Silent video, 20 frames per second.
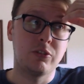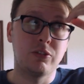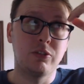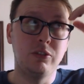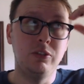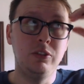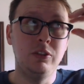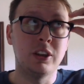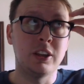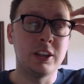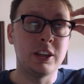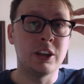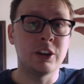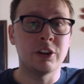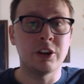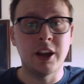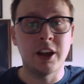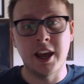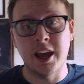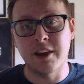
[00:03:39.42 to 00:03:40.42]
a year
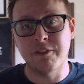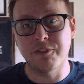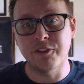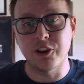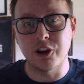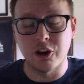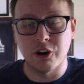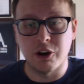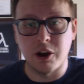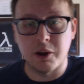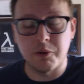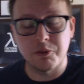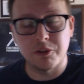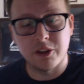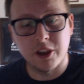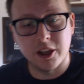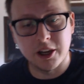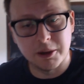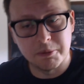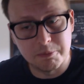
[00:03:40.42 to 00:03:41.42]
and a half ago, I was
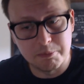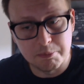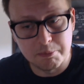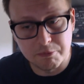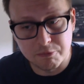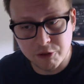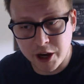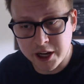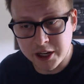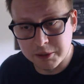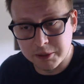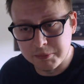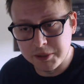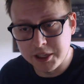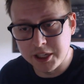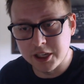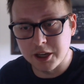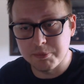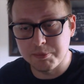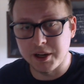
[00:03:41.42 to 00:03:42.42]
at a random
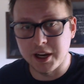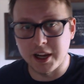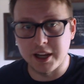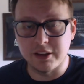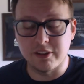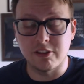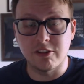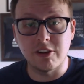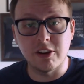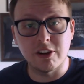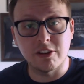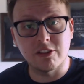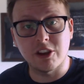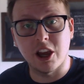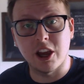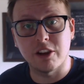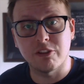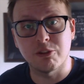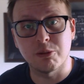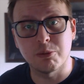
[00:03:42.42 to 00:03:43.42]
meetup and I had six
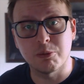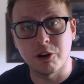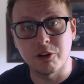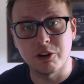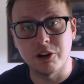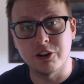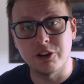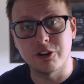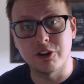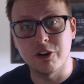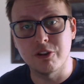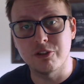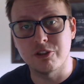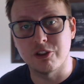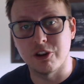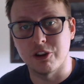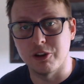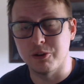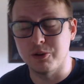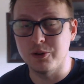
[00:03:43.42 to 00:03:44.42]
guys from Coding
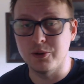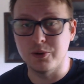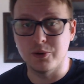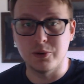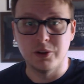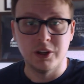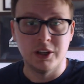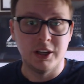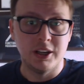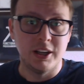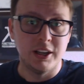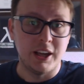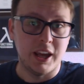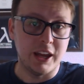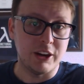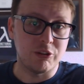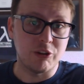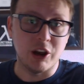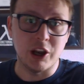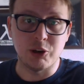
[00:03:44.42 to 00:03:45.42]
Dojo who
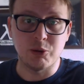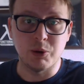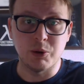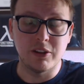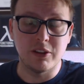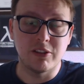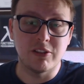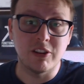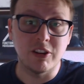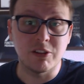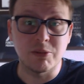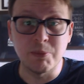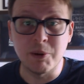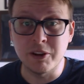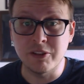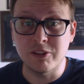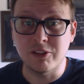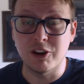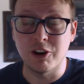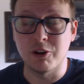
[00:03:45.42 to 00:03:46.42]
had graduated six
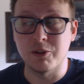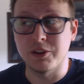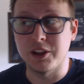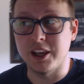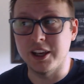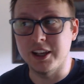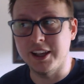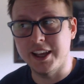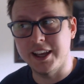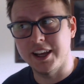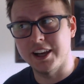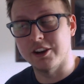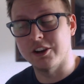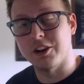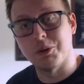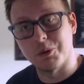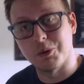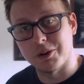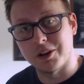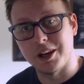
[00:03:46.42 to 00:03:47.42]
months ago in the LA area
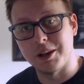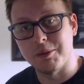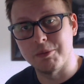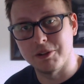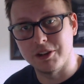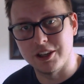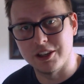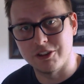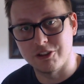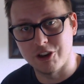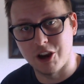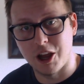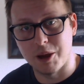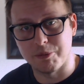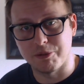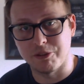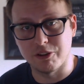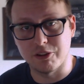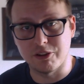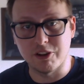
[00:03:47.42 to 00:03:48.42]
and weren't able to get
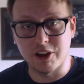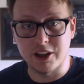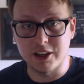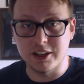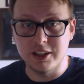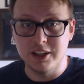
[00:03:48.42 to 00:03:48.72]
jobs. So it's not